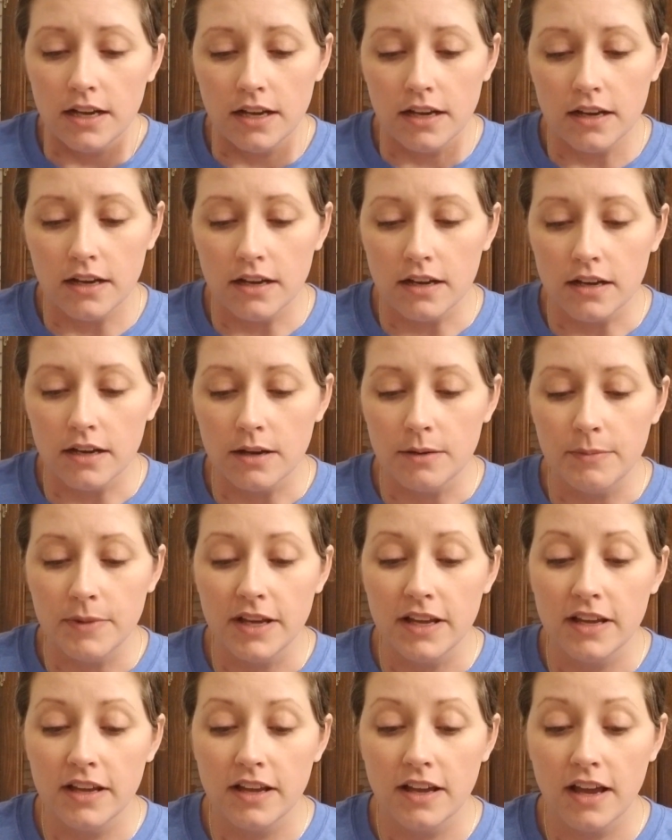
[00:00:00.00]

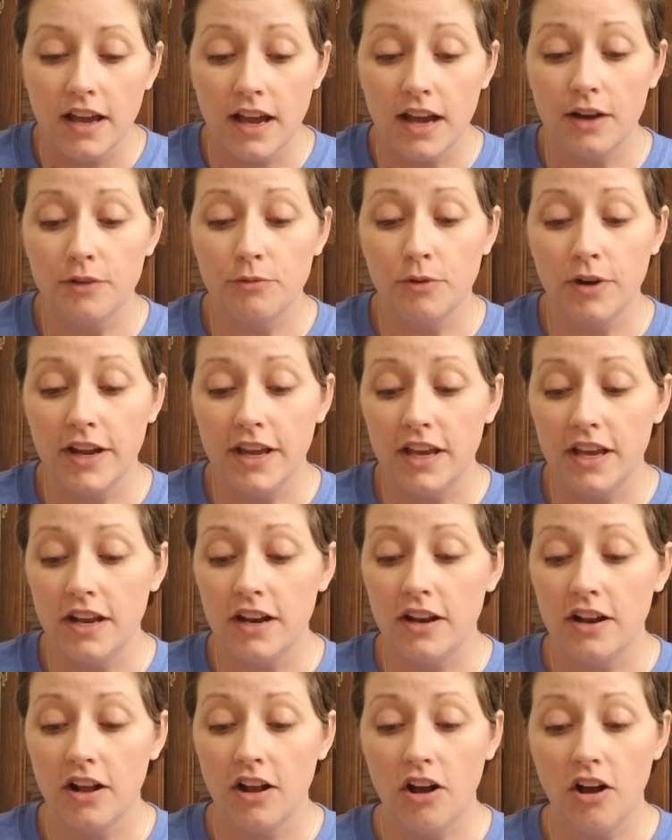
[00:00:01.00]
I
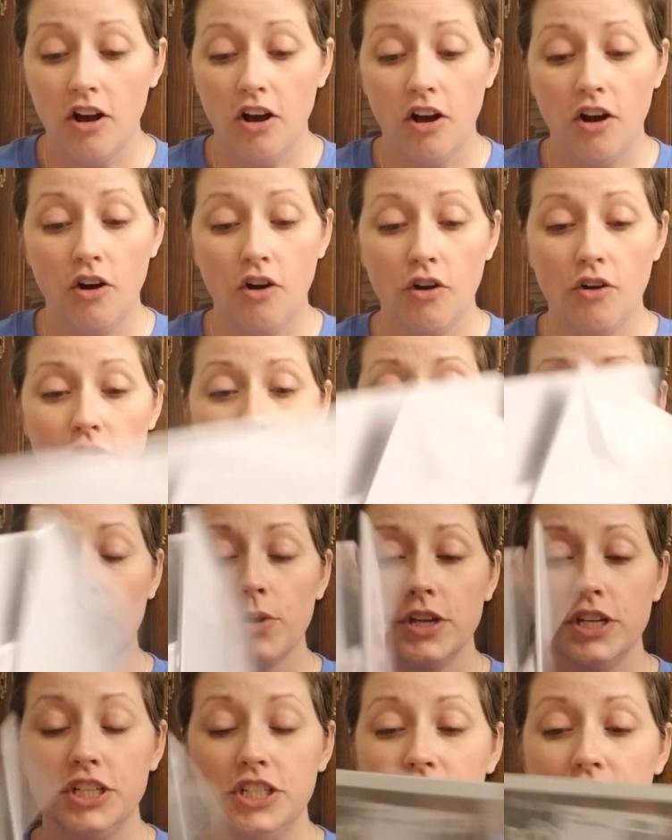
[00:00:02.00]
read all 4
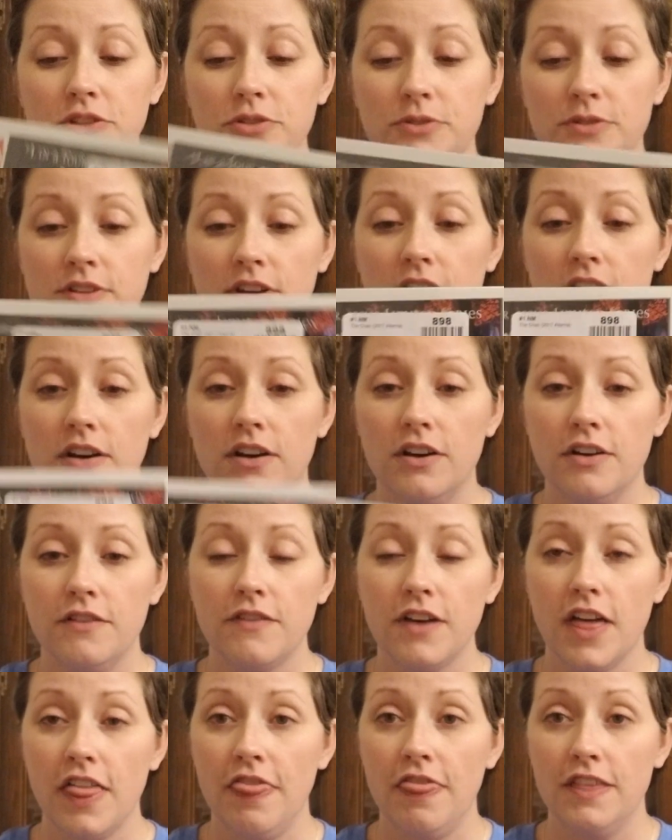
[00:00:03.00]
issues of
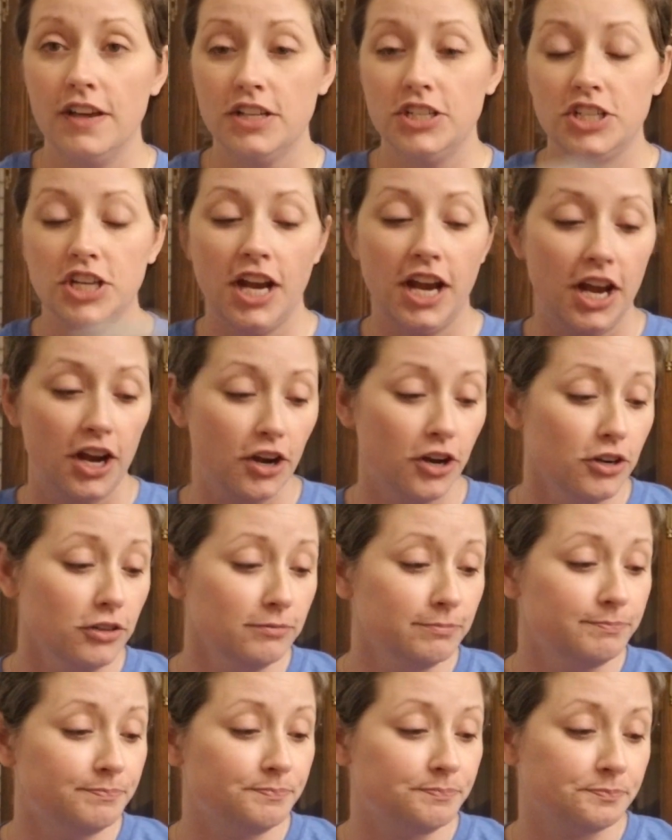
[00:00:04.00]
The
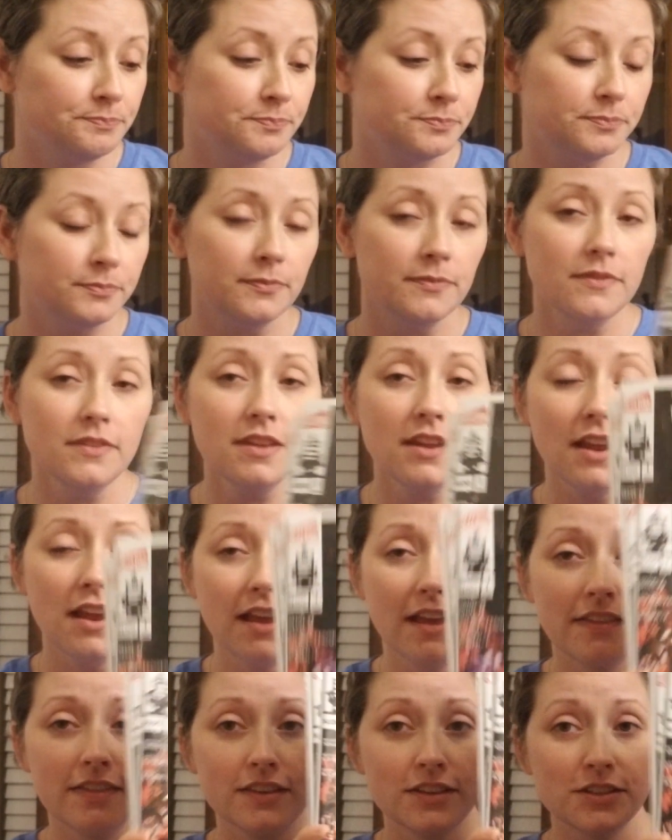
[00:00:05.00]
Chair,
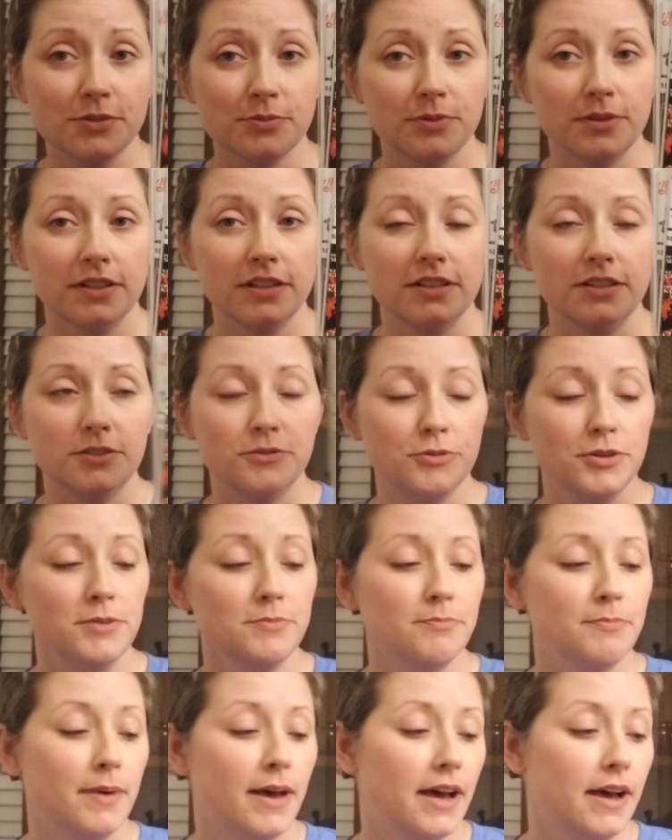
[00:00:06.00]
and this one is
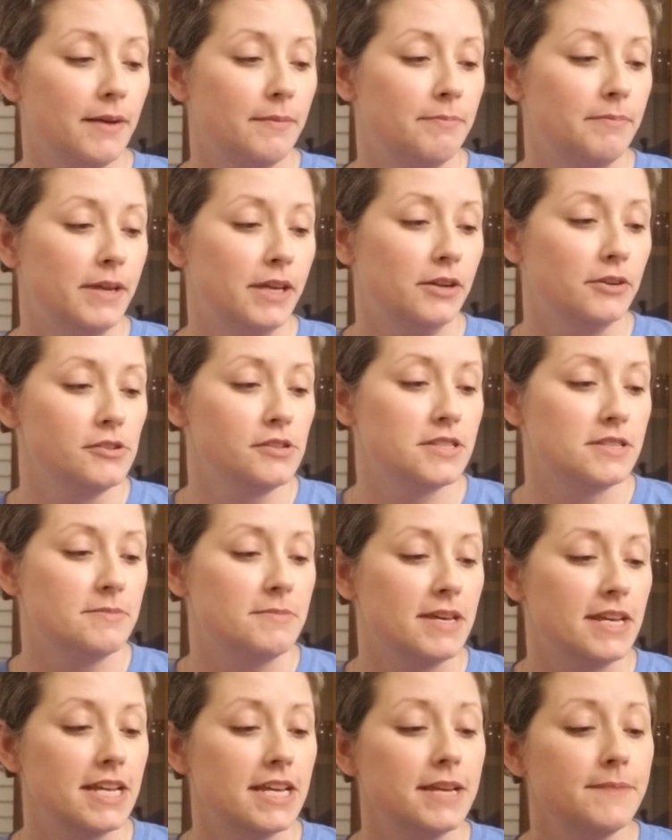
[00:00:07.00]
written by Peter
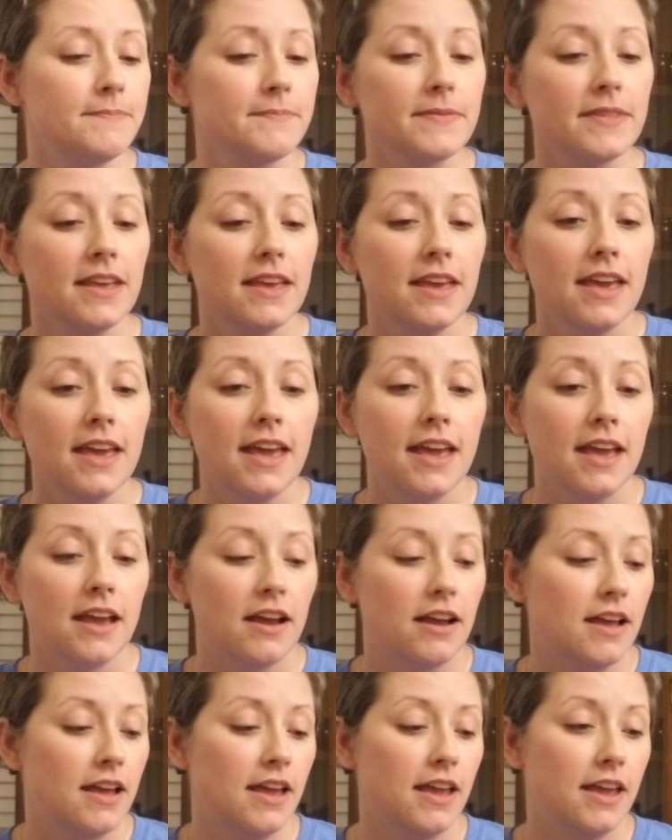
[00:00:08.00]
Simeti,
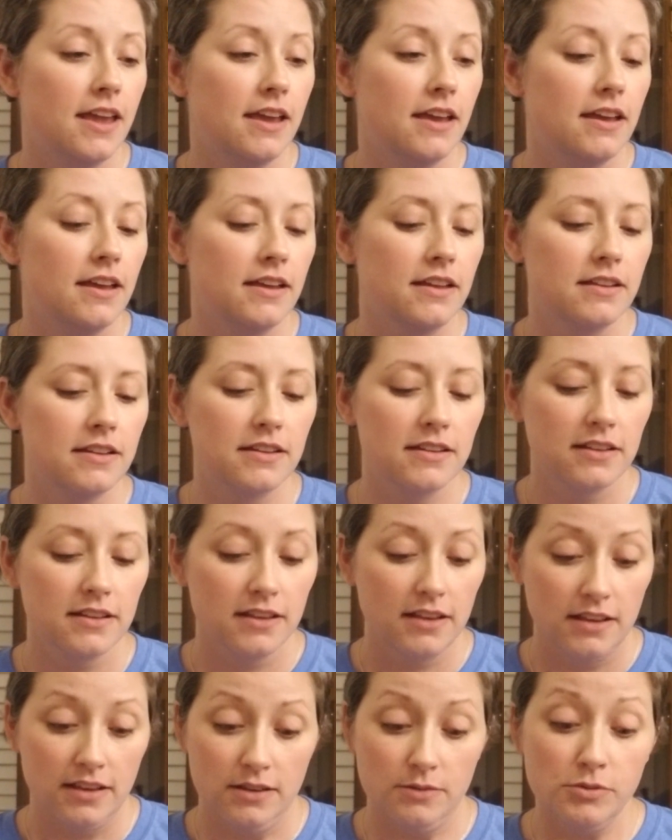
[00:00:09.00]
and
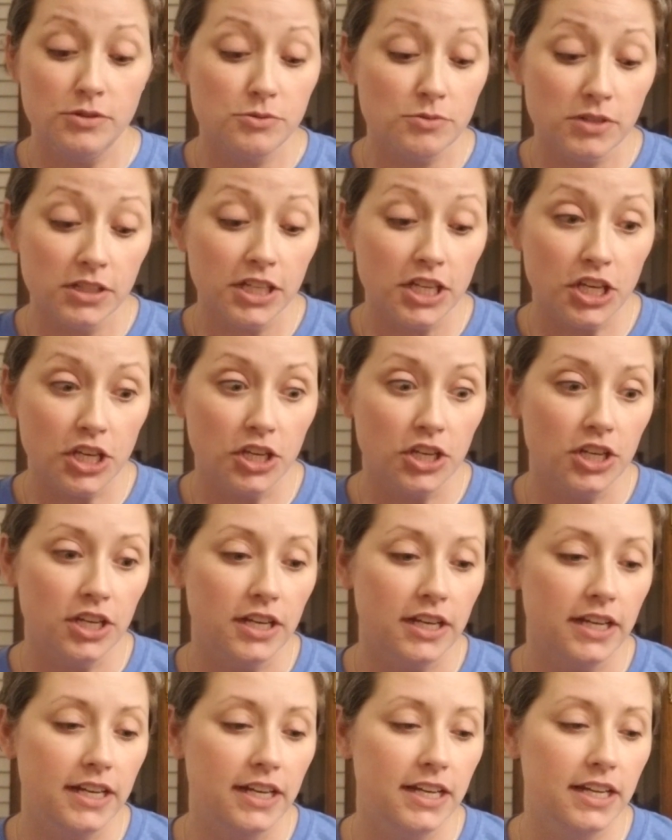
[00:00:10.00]
it was really
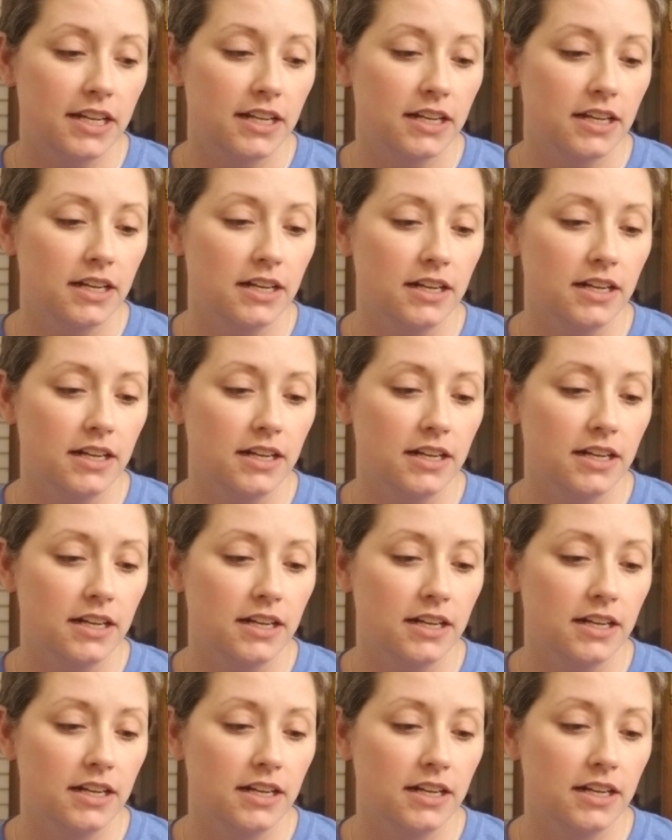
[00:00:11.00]
good.